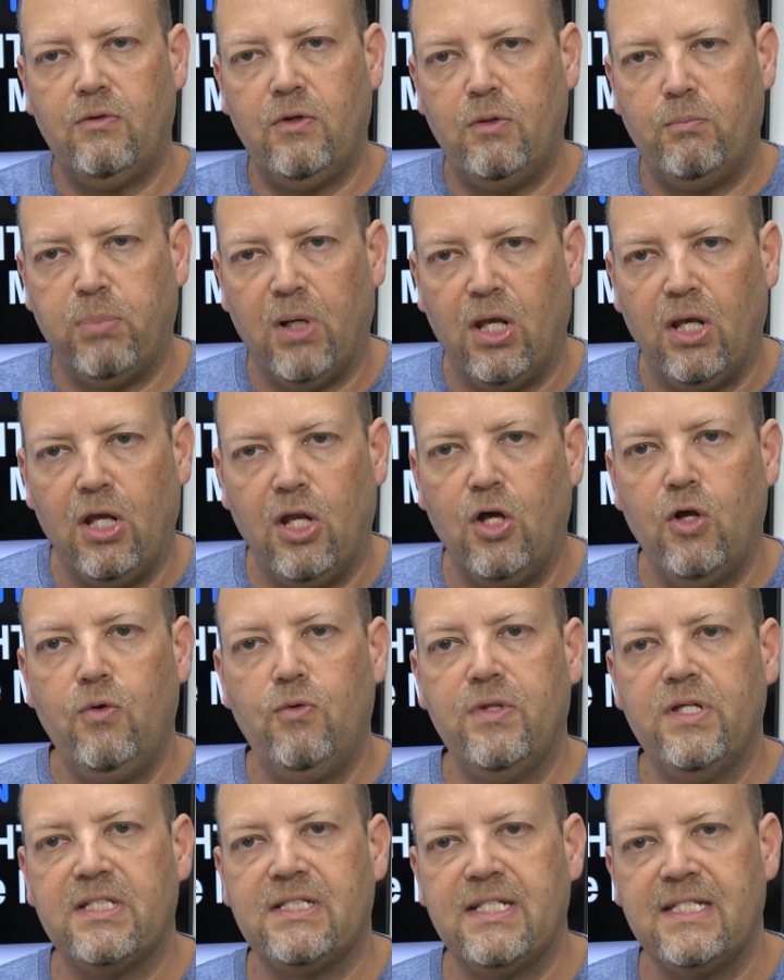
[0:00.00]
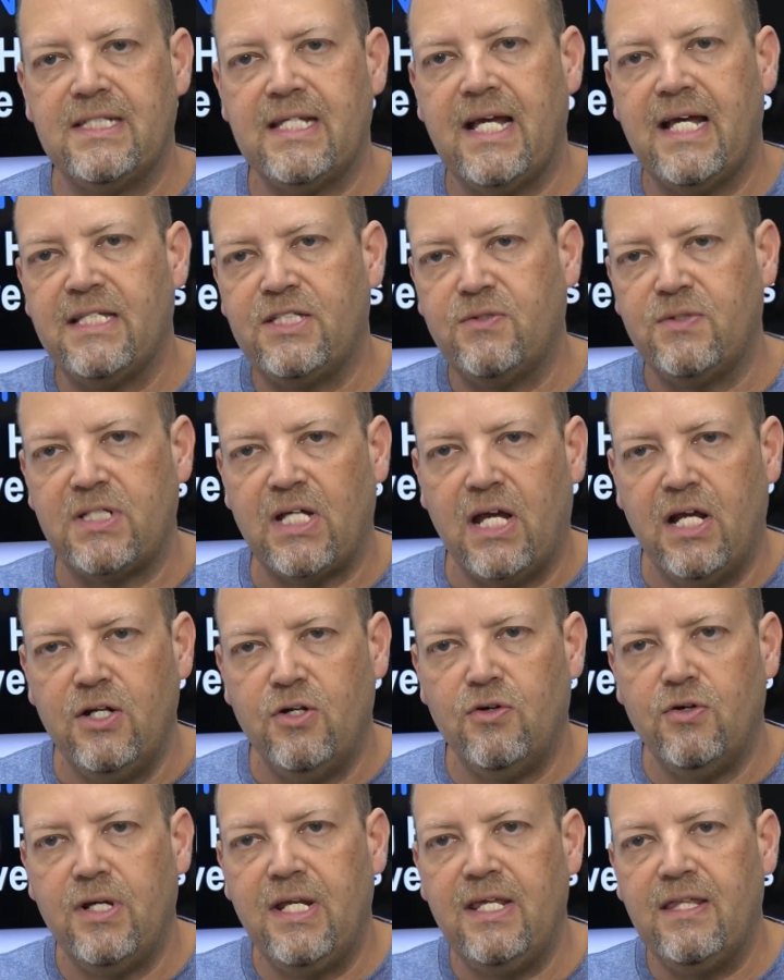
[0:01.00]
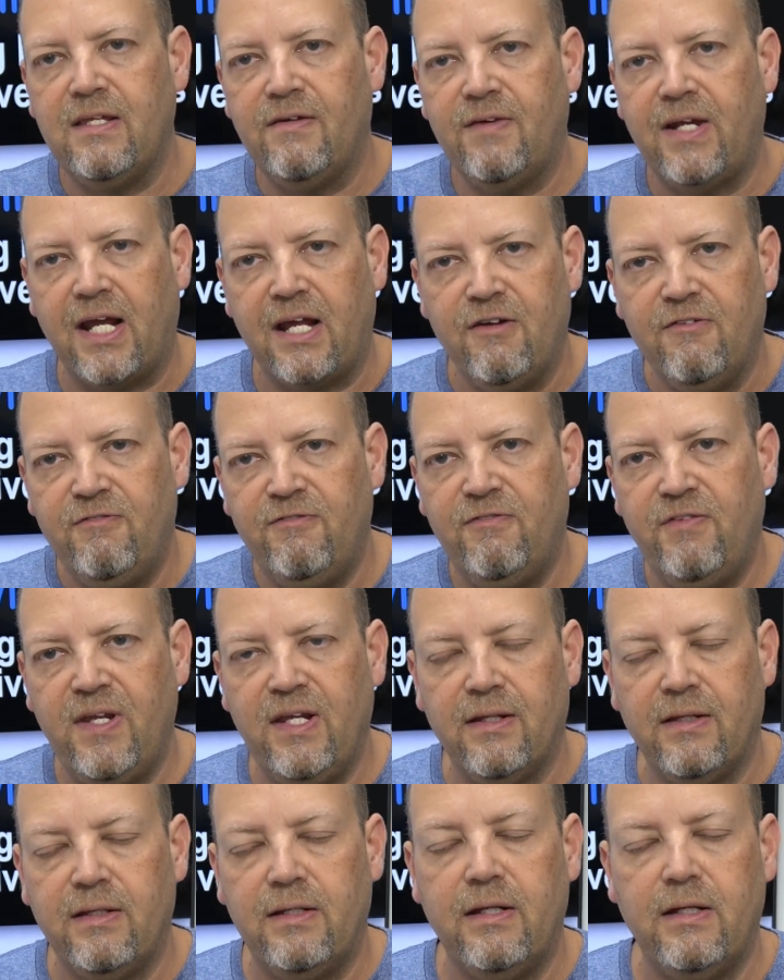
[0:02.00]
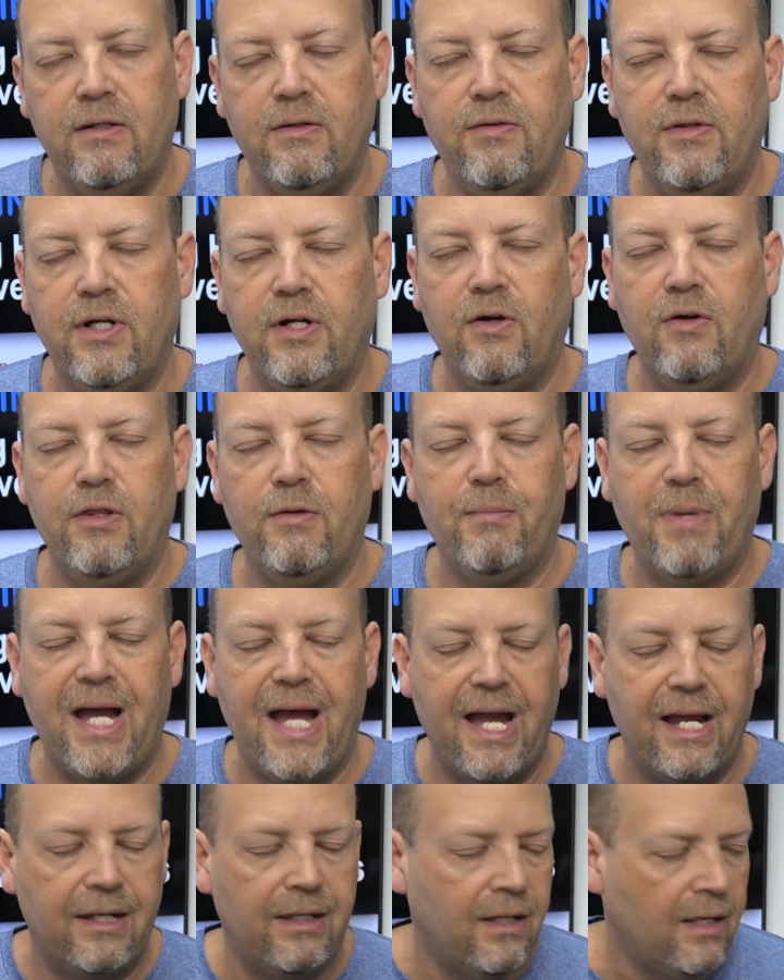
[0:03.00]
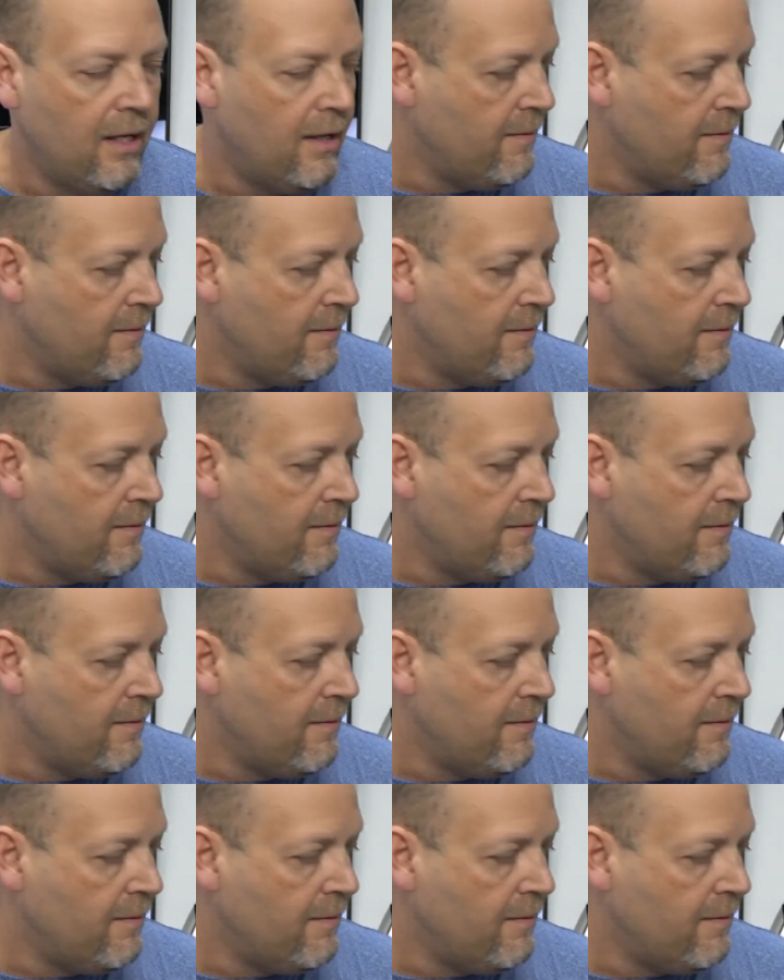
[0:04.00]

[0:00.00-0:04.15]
below this design, so it's underneath of it. I can feel it under there on the back.